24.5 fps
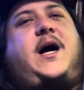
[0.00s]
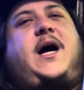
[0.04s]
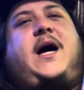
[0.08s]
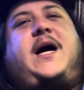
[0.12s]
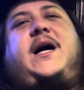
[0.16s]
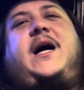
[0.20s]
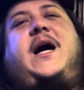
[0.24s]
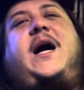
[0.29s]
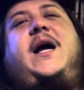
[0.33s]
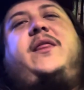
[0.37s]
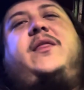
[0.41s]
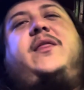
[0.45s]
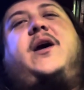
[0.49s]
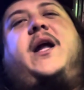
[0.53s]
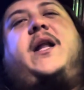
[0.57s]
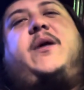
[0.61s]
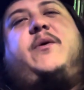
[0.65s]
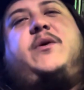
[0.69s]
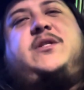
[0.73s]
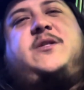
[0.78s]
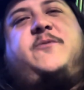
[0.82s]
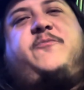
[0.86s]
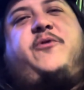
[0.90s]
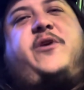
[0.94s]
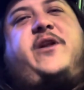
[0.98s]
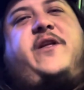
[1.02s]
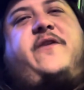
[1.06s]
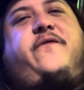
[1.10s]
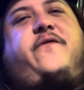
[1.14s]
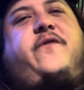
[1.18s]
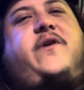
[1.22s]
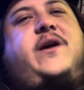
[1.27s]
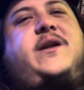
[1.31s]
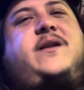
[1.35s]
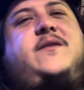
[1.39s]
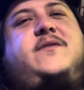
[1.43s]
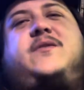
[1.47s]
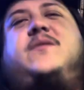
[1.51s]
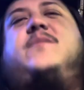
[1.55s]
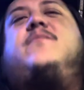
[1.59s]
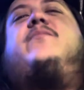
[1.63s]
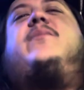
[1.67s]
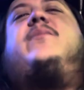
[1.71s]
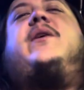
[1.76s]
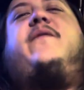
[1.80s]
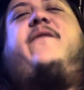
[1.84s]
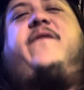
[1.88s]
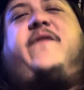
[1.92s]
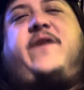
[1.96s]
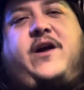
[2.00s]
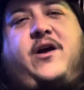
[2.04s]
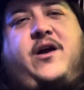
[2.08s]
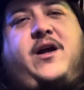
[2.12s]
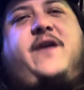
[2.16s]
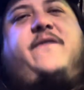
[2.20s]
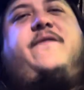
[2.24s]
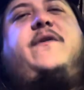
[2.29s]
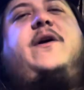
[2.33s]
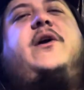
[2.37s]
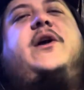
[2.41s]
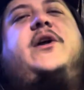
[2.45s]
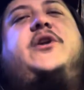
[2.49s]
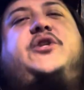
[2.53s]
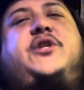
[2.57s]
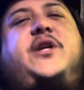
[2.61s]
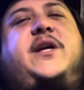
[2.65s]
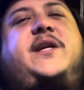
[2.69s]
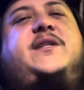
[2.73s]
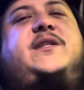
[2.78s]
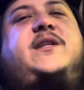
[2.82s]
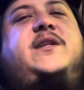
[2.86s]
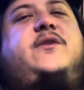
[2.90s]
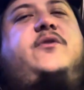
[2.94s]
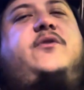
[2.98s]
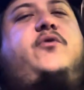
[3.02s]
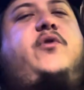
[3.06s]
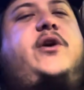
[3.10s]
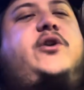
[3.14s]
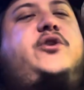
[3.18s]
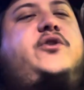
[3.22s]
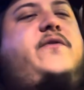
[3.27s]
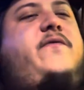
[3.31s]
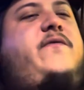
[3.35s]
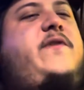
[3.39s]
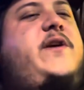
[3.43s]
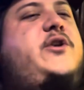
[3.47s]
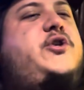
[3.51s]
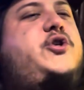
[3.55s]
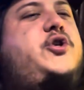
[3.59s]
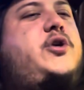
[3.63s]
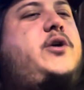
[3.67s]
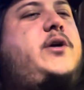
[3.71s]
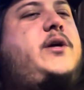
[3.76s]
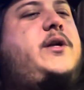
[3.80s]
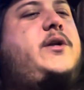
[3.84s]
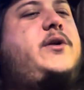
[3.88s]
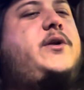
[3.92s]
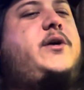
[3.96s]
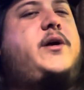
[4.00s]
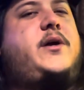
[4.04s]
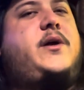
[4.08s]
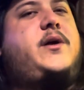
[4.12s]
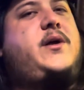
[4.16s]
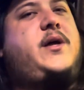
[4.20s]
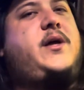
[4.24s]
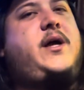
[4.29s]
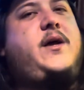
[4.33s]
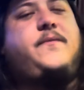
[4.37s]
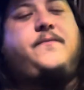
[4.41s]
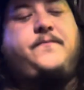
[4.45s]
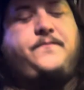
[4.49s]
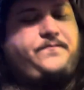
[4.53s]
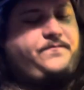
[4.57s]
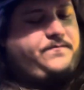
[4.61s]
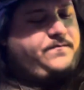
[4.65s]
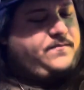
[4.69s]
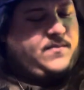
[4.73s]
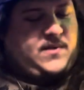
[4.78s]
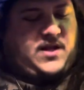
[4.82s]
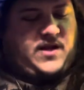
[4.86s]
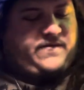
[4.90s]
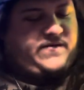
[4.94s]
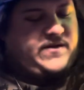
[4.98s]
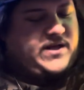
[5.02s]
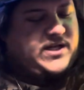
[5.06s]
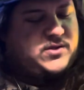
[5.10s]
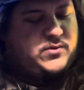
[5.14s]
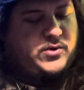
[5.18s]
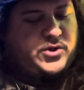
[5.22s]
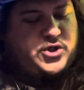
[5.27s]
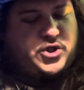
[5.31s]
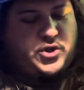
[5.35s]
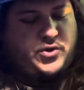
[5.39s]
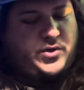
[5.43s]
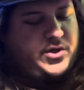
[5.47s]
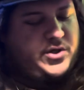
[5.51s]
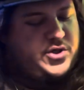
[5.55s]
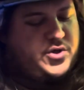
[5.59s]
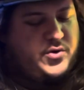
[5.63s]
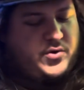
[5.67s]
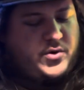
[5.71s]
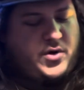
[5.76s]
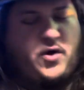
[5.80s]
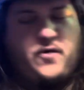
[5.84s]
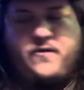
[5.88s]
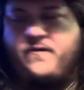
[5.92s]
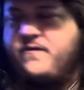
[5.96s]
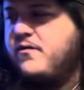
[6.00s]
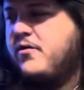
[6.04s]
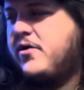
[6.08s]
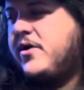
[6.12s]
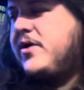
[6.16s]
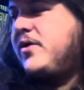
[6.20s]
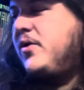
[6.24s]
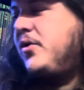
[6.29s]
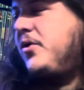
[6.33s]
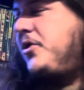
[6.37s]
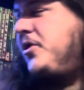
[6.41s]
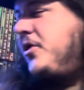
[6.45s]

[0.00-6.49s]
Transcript: I thought it was a pretty fun but very, very cheesy creature feature. And yeah, if that's what you're into, go for it.